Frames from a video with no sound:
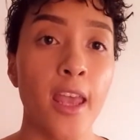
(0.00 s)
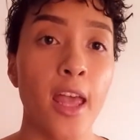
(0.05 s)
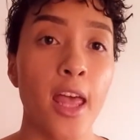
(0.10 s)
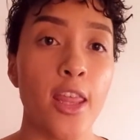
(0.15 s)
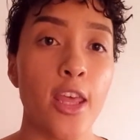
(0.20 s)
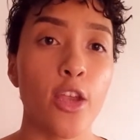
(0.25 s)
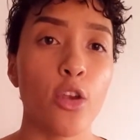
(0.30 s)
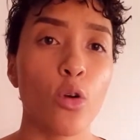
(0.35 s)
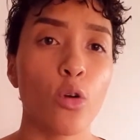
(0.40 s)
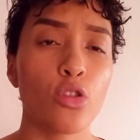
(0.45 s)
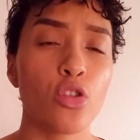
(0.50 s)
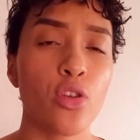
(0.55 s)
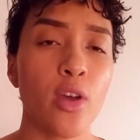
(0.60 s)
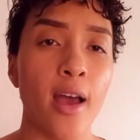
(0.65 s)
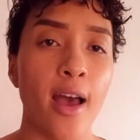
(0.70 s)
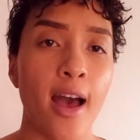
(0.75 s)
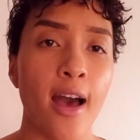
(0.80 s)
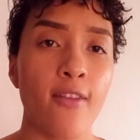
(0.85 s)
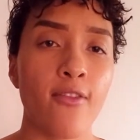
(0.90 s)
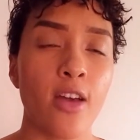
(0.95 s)
Then you also
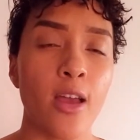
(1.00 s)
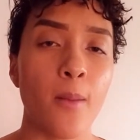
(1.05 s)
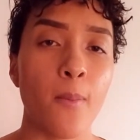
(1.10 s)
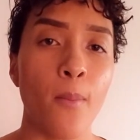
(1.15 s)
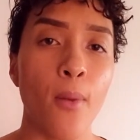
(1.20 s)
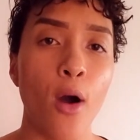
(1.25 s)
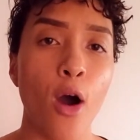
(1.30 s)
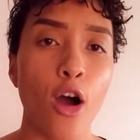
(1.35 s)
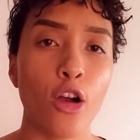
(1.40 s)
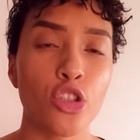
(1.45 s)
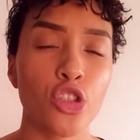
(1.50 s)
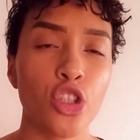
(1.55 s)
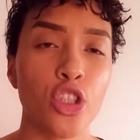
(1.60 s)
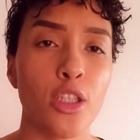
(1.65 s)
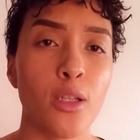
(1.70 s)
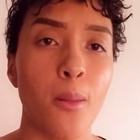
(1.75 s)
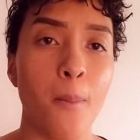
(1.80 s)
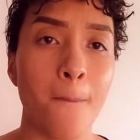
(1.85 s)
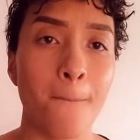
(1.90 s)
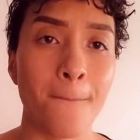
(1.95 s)
have a
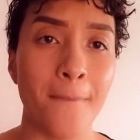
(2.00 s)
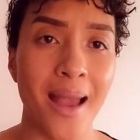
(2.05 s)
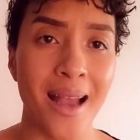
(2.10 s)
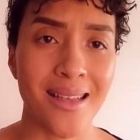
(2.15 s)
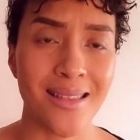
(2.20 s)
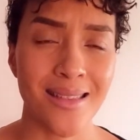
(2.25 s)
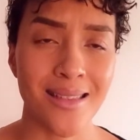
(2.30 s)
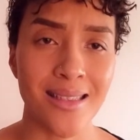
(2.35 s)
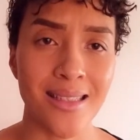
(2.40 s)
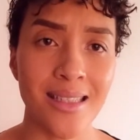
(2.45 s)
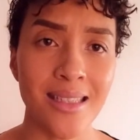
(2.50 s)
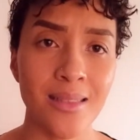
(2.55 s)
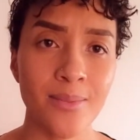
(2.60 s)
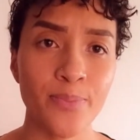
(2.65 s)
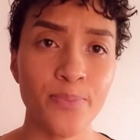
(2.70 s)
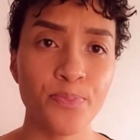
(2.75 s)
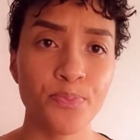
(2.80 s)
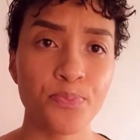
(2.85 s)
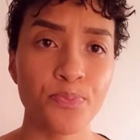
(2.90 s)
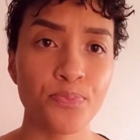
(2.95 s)
partial massing
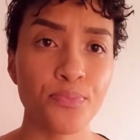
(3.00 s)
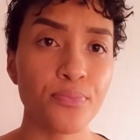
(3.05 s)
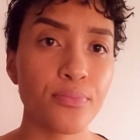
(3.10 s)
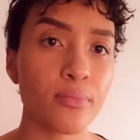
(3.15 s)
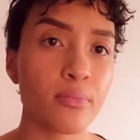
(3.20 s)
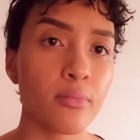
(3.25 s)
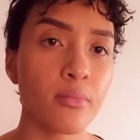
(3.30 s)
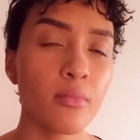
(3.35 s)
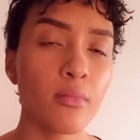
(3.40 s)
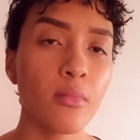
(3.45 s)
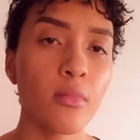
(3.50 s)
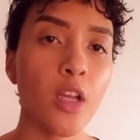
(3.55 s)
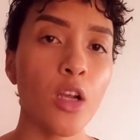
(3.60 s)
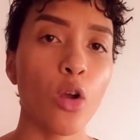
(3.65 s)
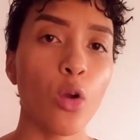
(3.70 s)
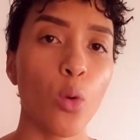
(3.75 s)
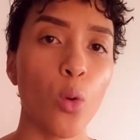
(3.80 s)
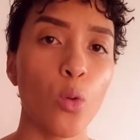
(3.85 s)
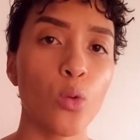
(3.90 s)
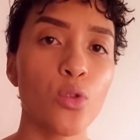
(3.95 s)

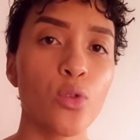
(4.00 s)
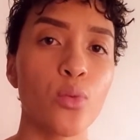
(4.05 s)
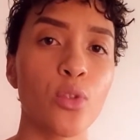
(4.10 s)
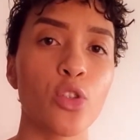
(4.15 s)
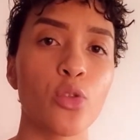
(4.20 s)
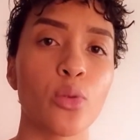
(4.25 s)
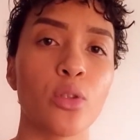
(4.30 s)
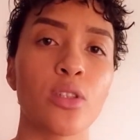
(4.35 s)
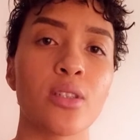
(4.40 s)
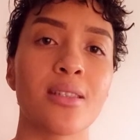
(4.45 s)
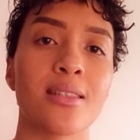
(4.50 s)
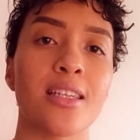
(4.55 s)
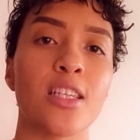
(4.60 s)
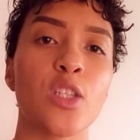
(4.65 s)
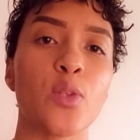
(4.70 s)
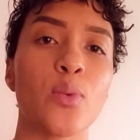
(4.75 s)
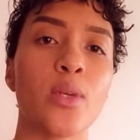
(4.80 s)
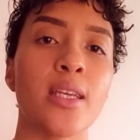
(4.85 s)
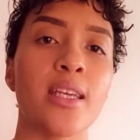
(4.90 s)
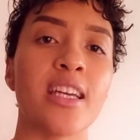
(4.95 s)
clause which will
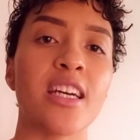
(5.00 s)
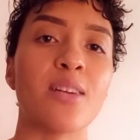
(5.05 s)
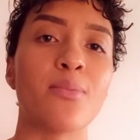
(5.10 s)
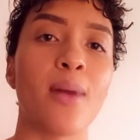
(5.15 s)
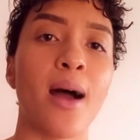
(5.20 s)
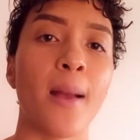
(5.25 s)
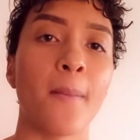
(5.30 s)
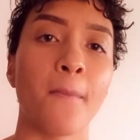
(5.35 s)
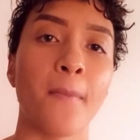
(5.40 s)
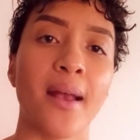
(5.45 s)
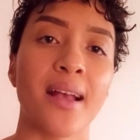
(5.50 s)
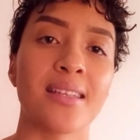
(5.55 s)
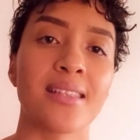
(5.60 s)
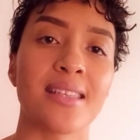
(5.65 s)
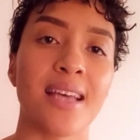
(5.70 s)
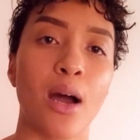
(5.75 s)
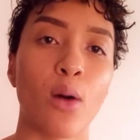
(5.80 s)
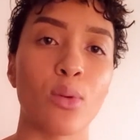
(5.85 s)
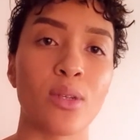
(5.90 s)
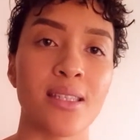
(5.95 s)
state we hereby mass
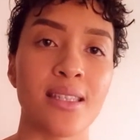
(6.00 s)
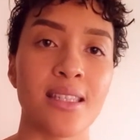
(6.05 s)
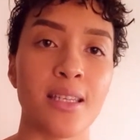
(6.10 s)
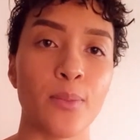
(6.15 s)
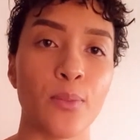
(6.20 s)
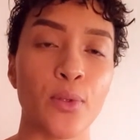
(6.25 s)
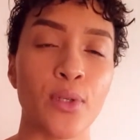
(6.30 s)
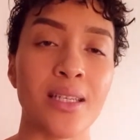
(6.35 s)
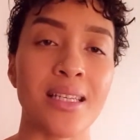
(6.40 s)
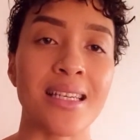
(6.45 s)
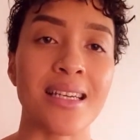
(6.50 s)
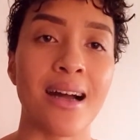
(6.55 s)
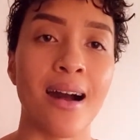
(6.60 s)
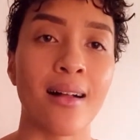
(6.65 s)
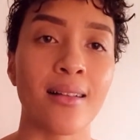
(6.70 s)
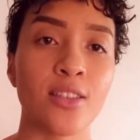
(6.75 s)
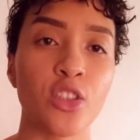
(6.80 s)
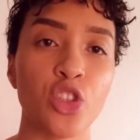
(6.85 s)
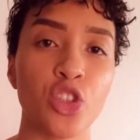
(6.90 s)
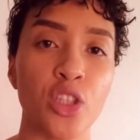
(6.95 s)
our separately
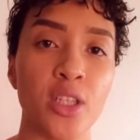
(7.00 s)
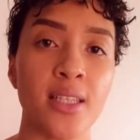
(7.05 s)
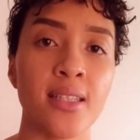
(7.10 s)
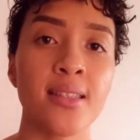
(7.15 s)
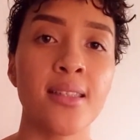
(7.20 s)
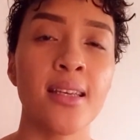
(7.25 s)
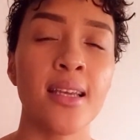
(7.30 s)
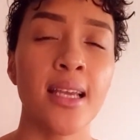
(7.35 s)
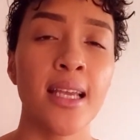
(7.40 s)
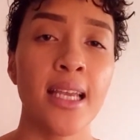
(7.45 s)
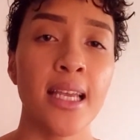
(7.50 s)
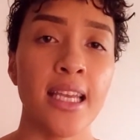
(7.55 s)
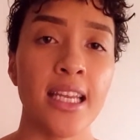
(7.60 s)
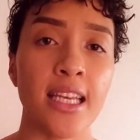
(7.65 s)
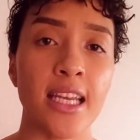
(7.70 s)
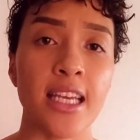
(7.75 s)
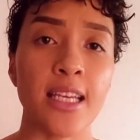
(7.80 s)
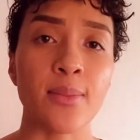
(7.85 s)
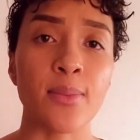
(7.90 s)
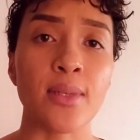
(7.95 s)
held shares
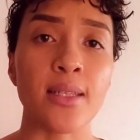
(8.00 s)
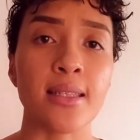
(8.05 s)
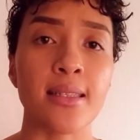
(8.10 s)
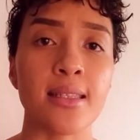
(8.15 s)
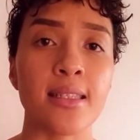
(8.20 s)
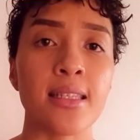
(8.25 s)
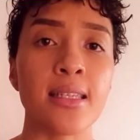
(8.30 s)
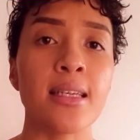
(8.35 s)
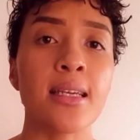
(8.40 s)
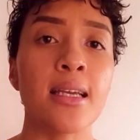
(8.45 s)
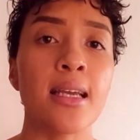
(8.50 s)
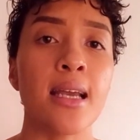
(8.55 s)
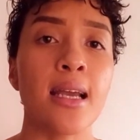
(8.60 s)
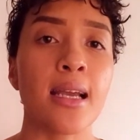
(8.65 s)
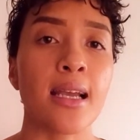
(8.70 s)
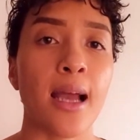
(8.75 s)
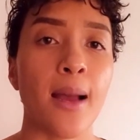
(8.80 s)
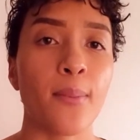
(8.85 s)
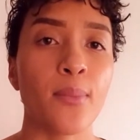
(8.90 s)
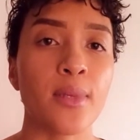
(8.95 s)
in ABC
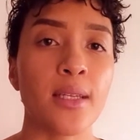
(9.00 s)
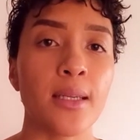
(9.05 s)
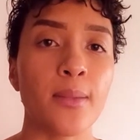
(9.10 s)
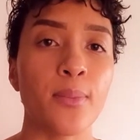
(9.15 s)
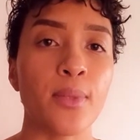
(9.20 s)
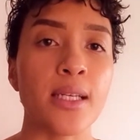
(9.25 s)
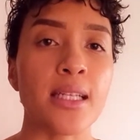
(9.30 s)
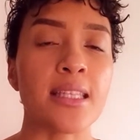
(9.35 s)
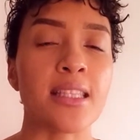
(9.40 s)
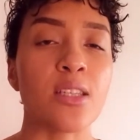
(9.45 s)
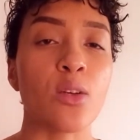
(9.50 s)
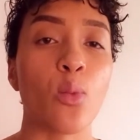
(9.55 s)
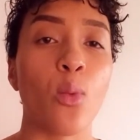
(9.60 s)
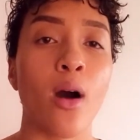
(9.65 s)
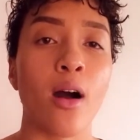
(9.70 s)
Company Pty